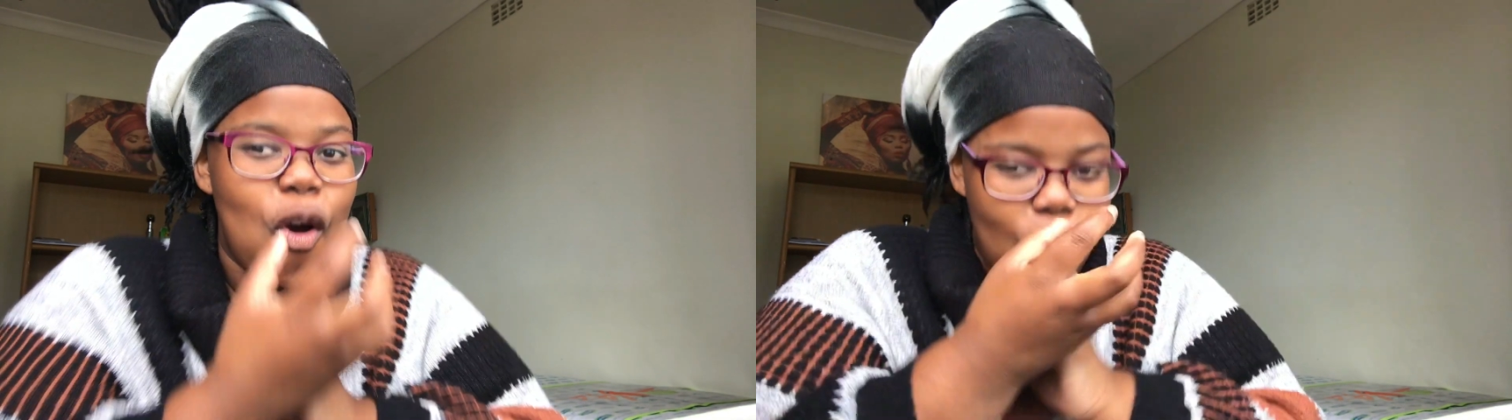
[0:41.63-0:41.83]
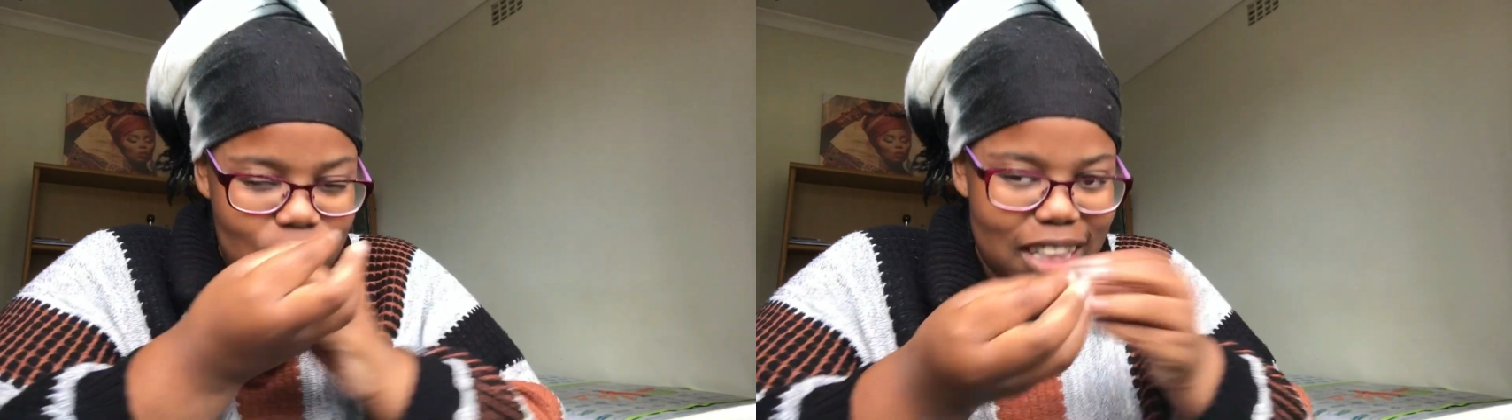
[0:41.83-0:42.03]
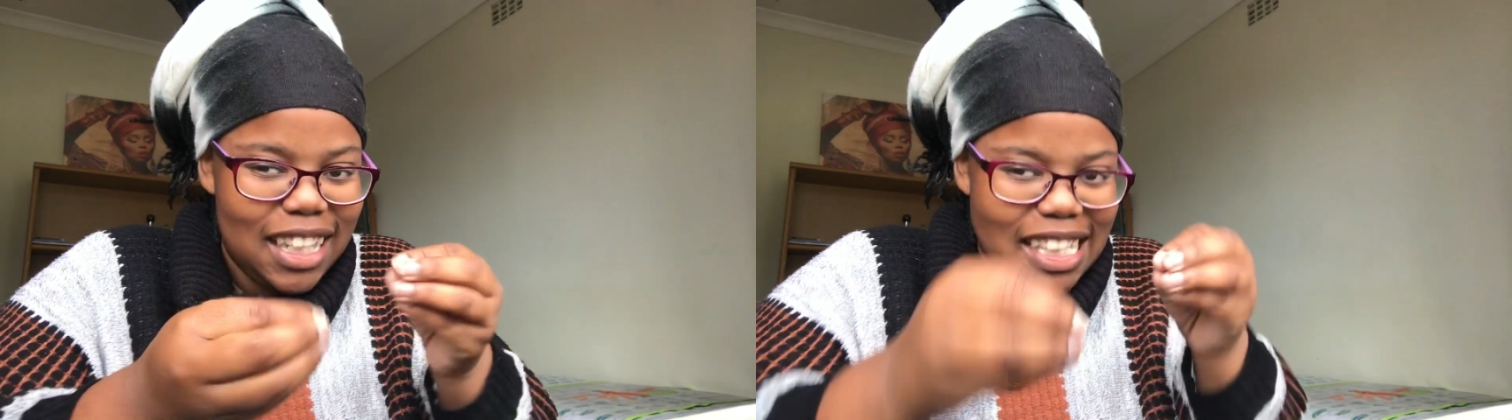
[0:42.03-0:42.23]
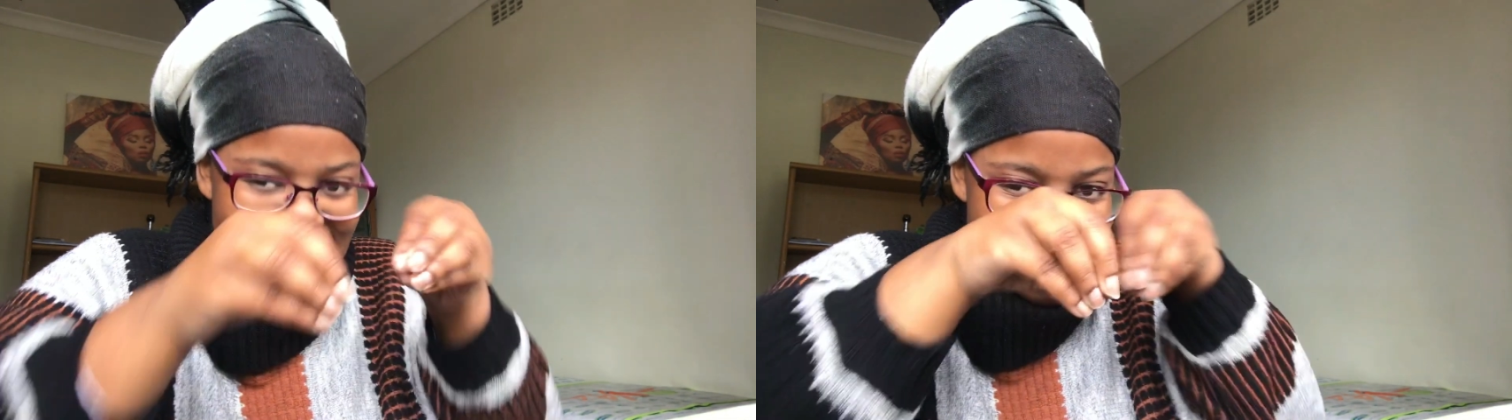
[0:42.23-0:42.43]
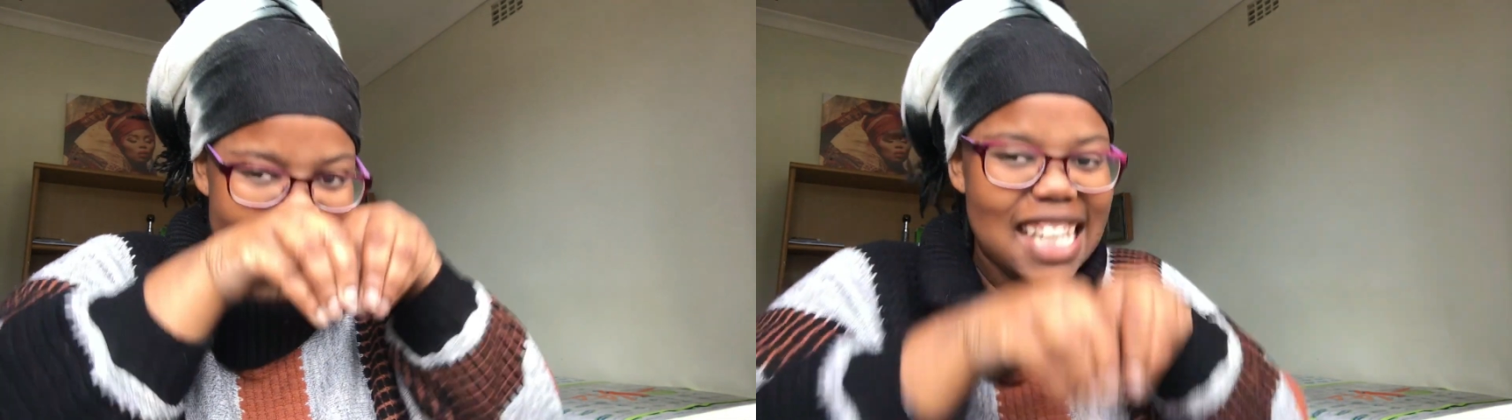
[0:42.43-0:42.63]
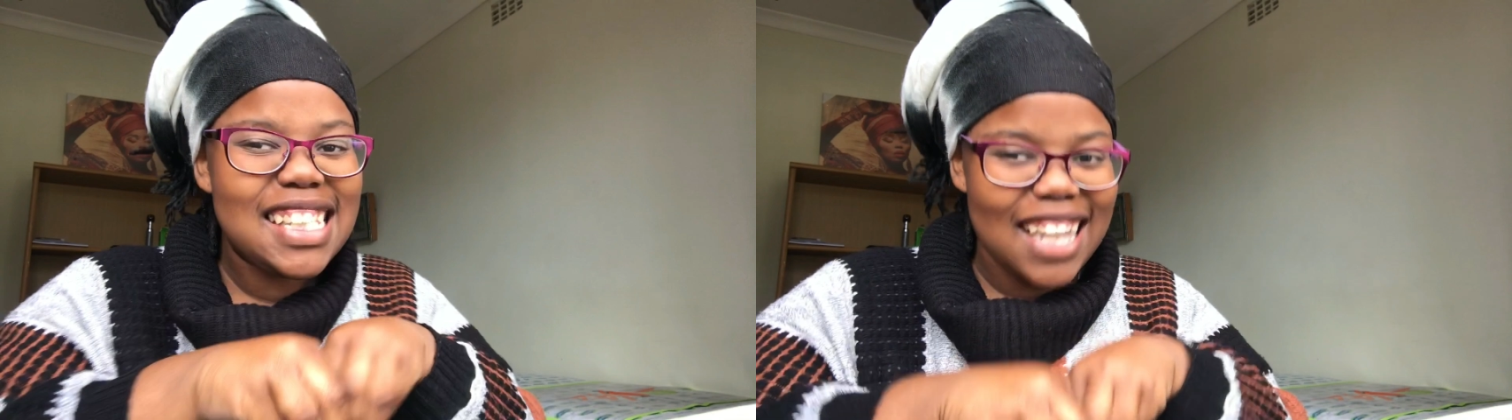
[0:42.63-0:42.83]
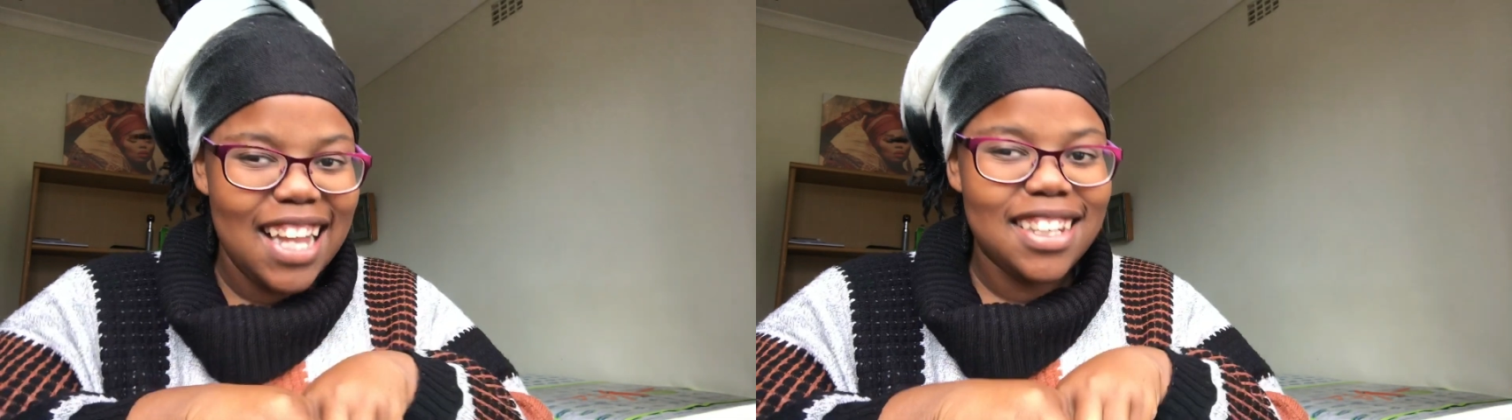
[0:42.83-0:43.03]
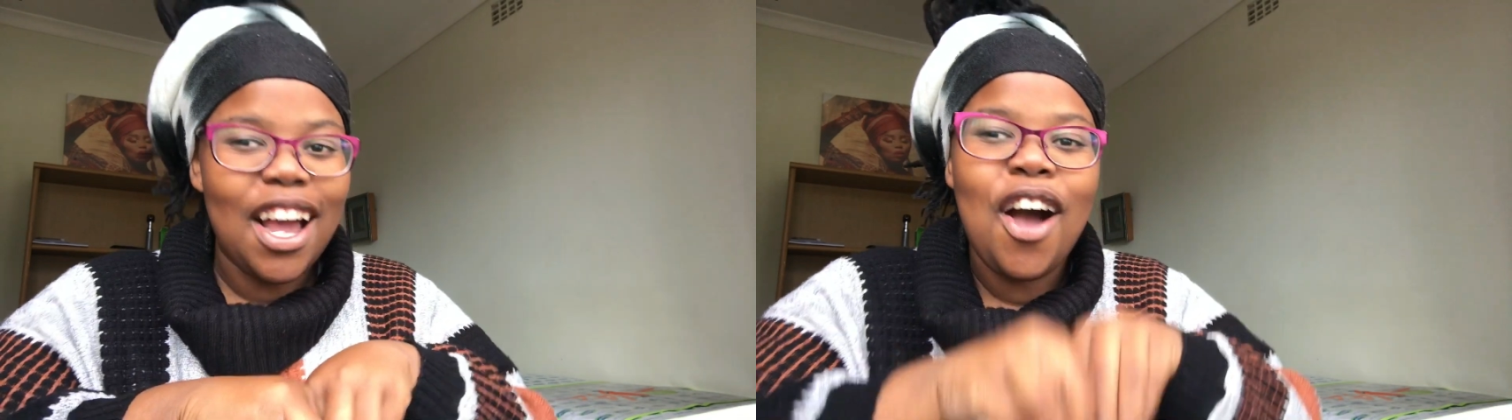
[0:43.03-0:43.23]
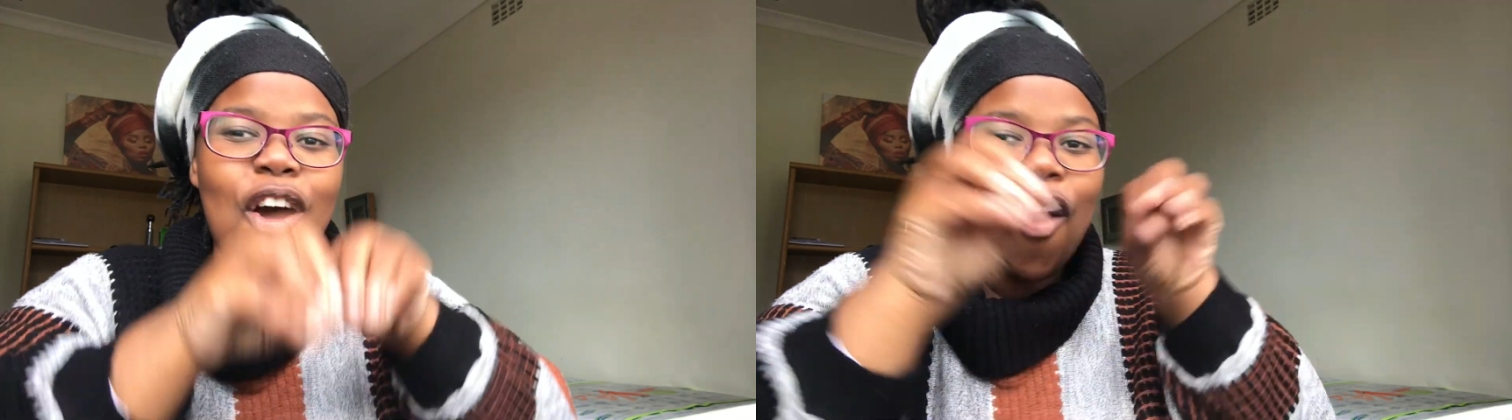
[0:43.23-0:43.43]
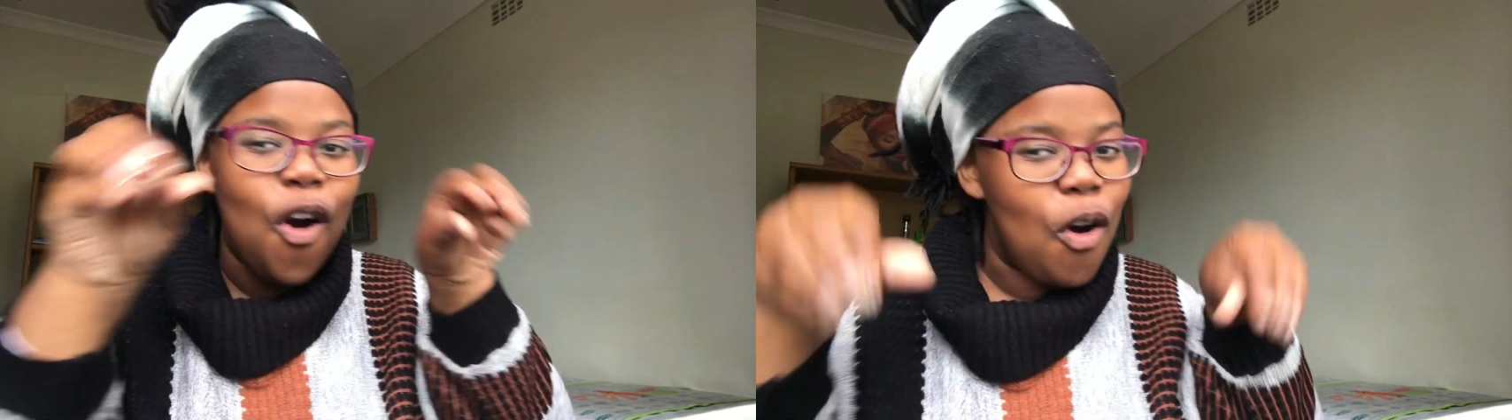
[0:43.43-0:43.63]
It's the center
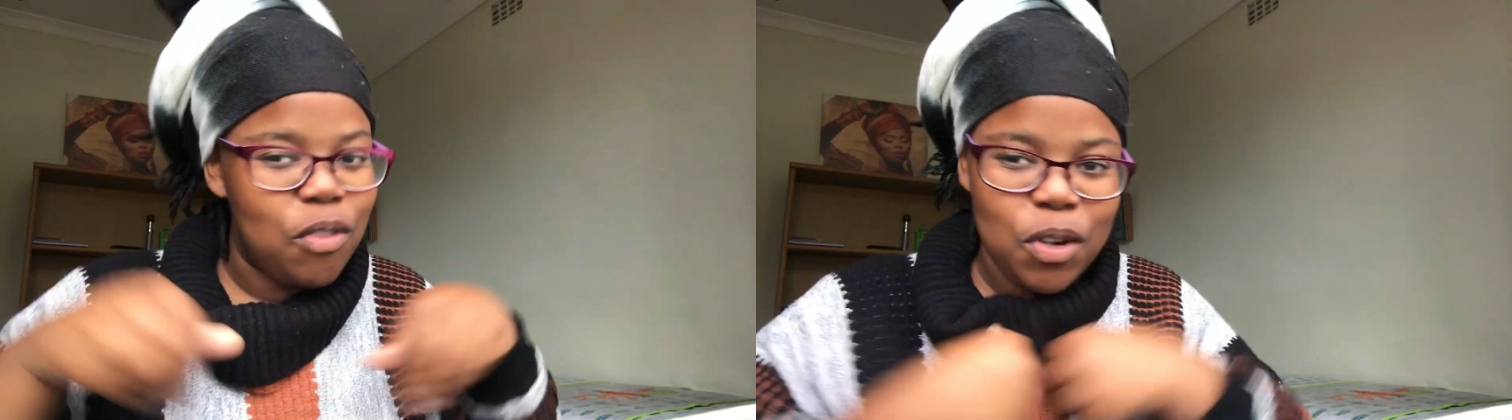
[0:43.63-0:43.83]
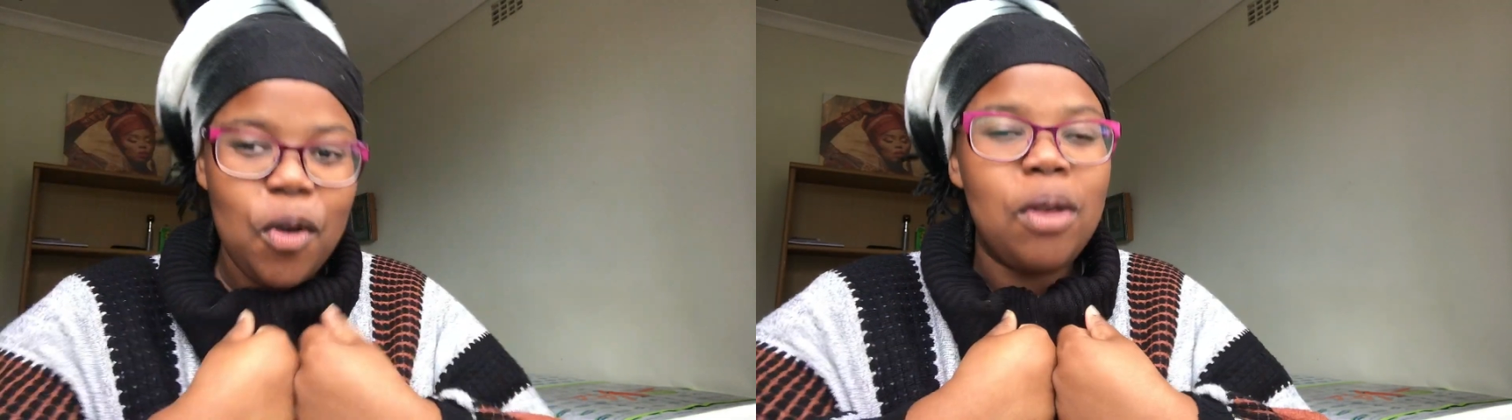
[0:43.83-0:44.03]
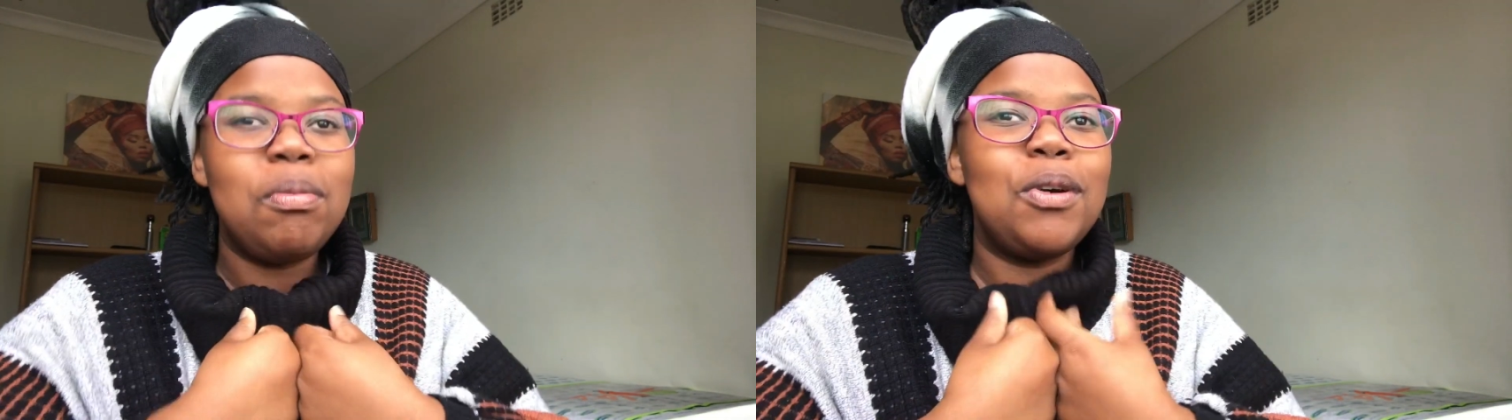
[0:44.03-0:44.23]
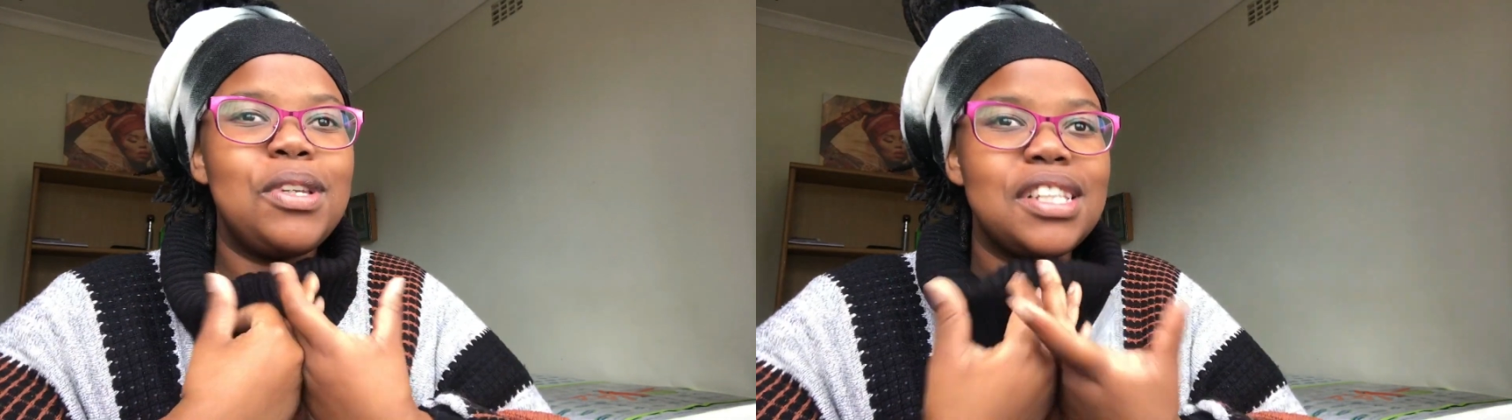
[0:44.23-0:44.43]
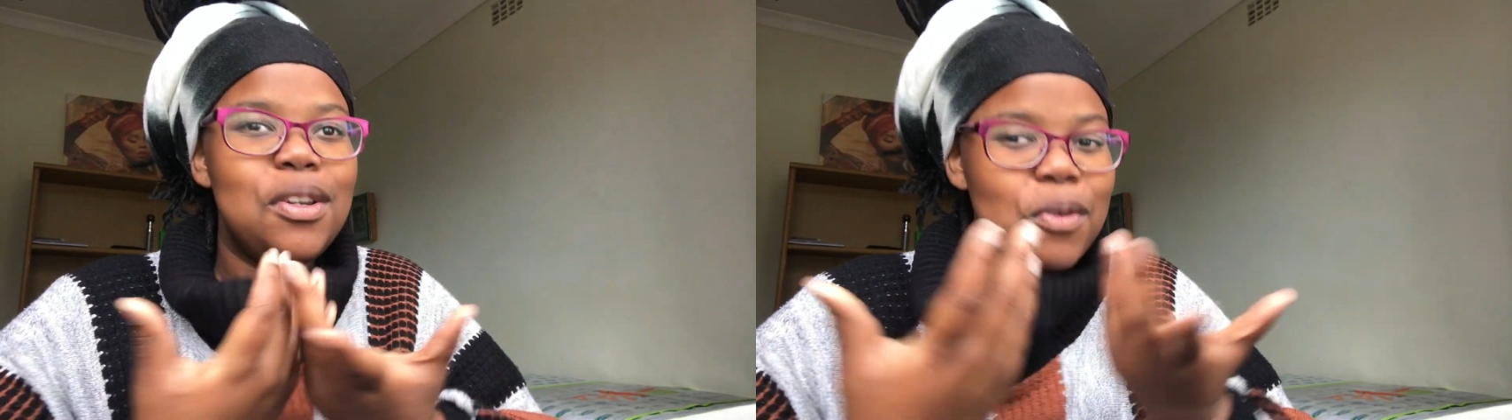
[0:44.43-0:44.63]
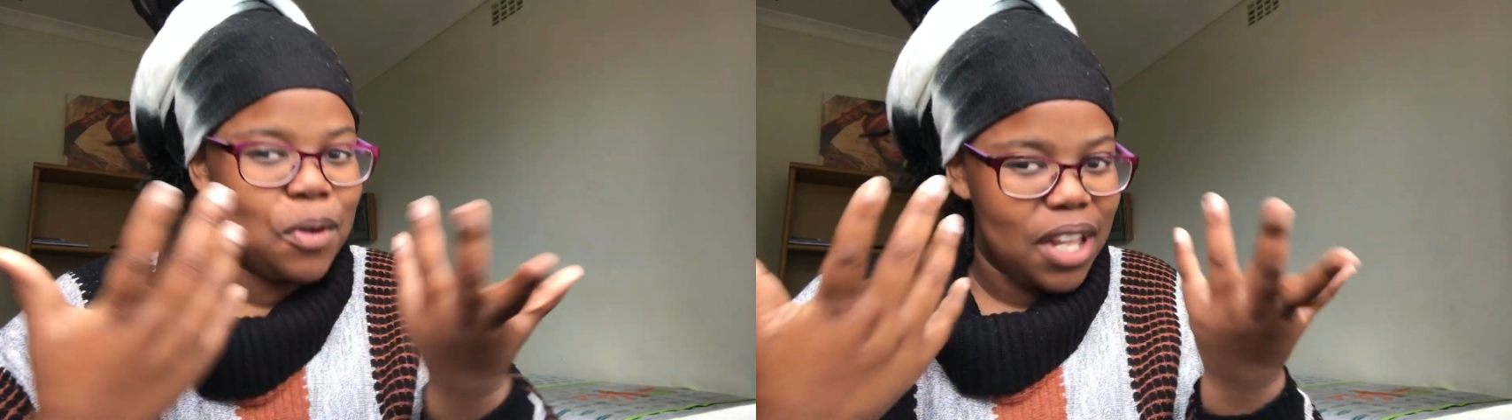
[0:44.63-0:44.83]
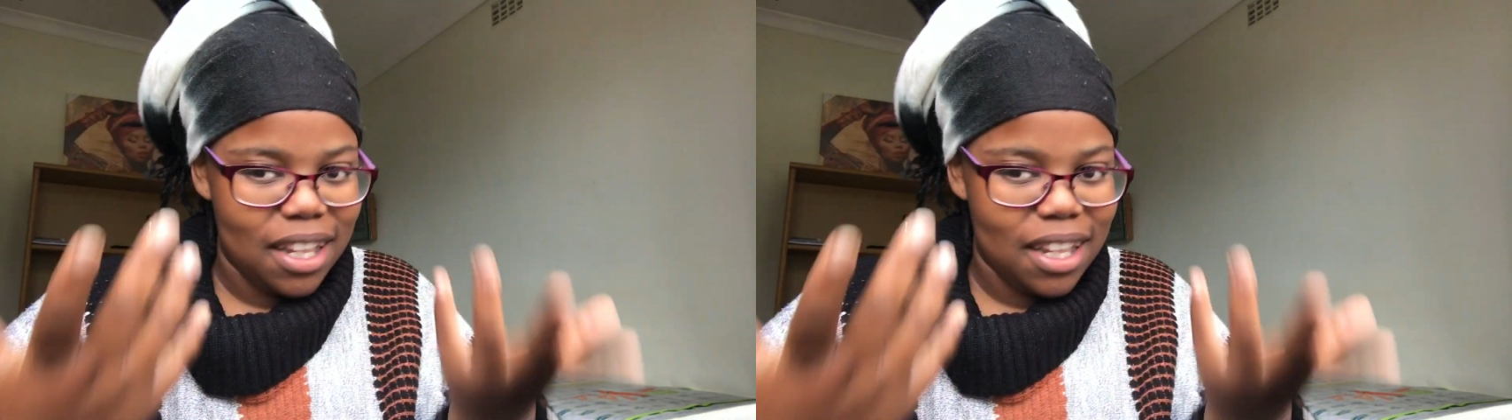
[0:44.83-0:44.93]
of it all because kaloku